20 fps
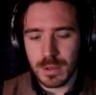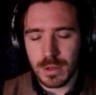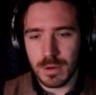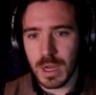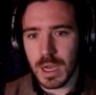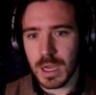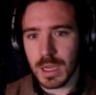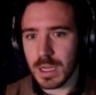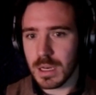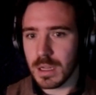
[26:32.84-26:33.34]
you're
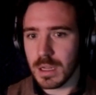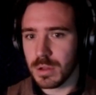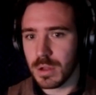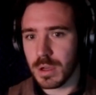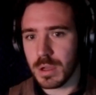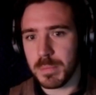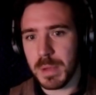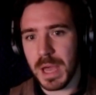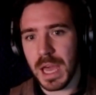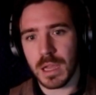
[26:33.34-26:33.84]
not going to
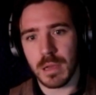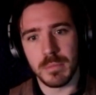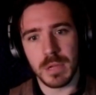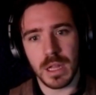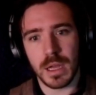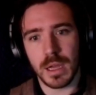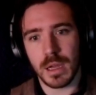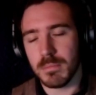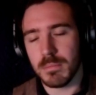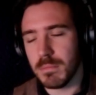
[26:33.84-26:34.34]
look back and
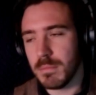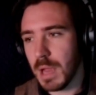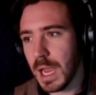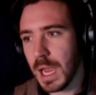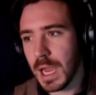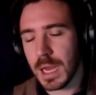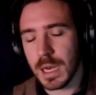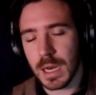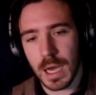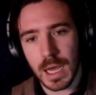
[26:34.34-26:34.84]
be like,
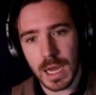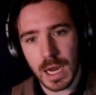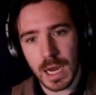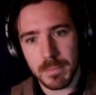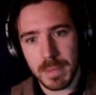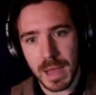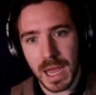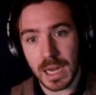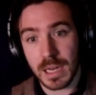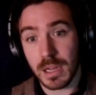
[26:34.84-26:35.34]
man, I had
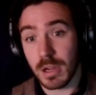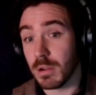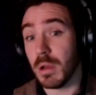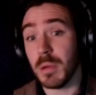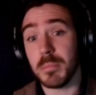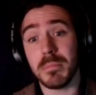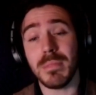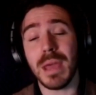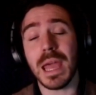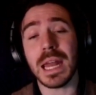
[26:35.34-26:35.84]
a bad year.
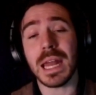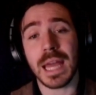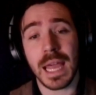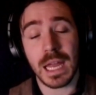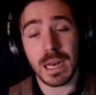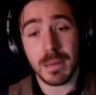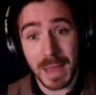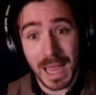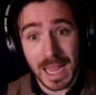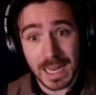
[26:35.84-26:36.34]
Man, I
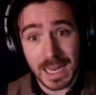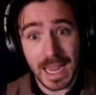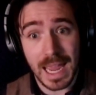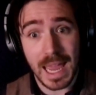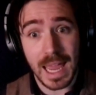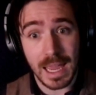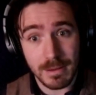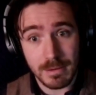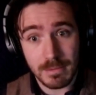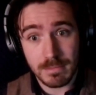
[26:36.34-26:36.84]
had a bad
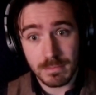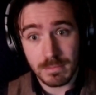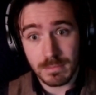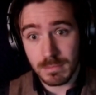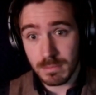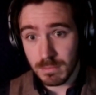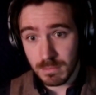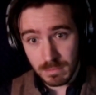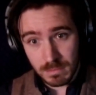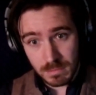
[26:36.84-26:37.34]
day.
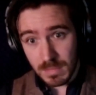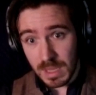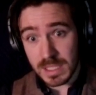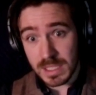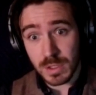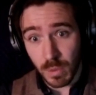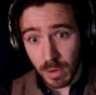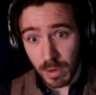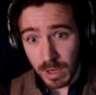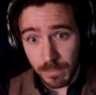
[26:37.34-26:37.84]

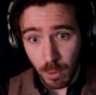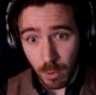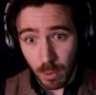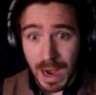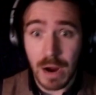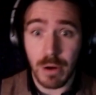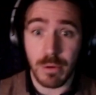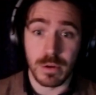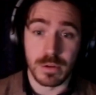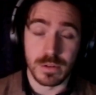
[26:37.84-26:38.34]
That's
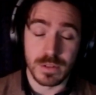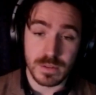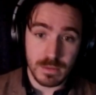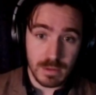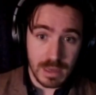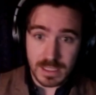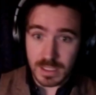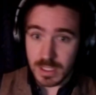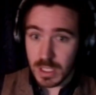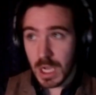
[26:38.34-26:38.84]
24 hours.
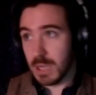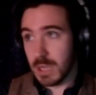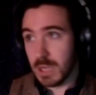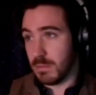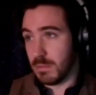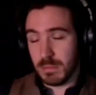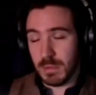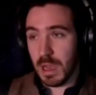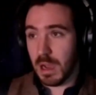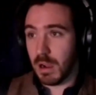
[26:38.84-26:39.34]
That's not
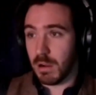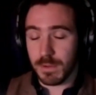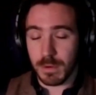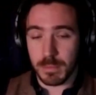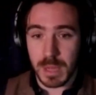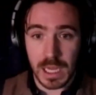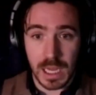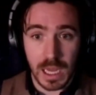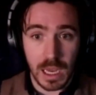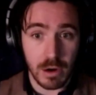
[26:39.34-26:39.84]
however
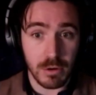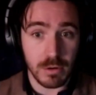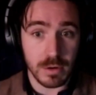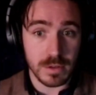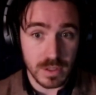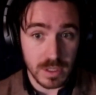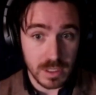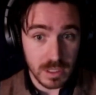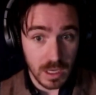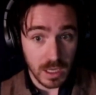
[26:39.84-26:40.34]
many
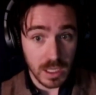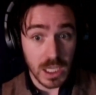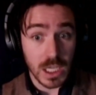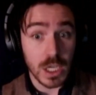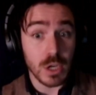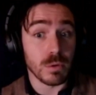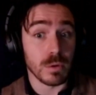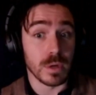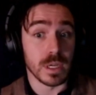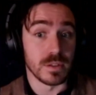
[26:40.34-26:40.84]
hours a
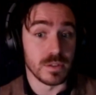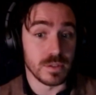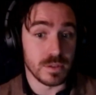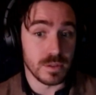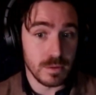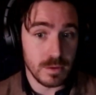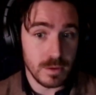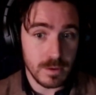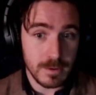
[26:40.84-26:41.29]
year is.